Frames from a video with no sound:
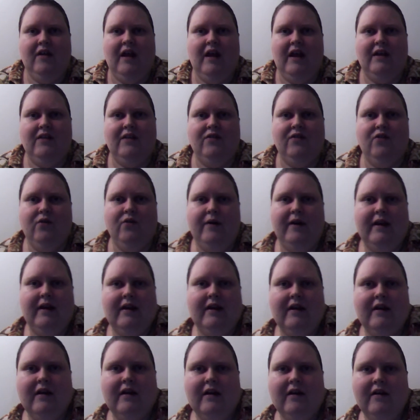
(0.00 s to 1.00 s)
and
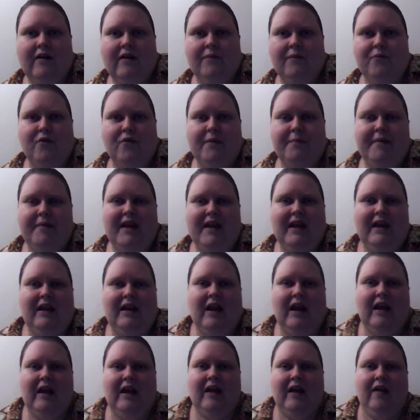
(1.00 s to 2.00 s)
doing
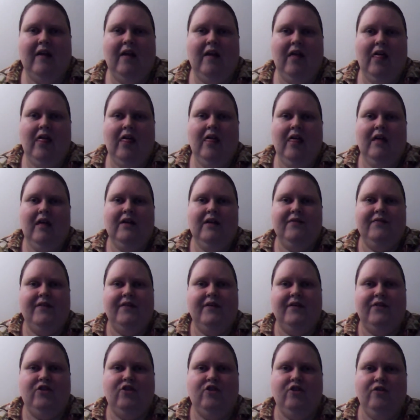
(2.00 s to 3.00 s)
repeating
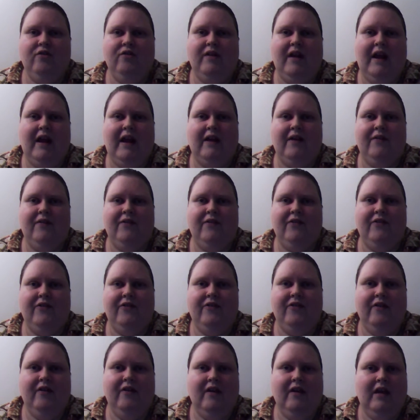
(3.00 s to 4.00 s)
the
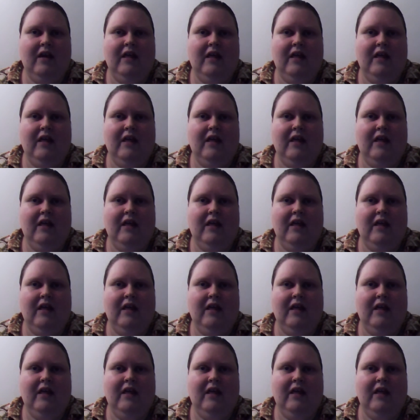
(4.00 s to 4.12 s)
shootings